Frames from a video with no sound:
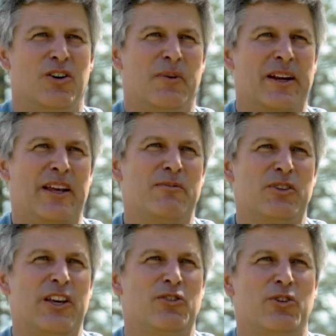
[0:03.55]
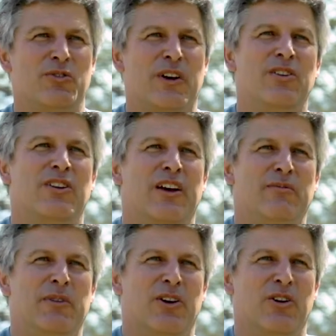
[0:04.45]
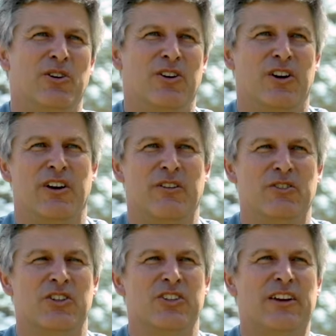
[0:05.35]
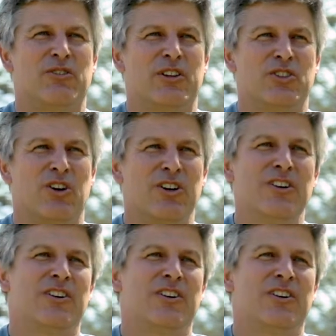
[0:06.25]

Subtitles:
My name is Keith Crutchfeld. I'm the owner of Suntegrity Solar,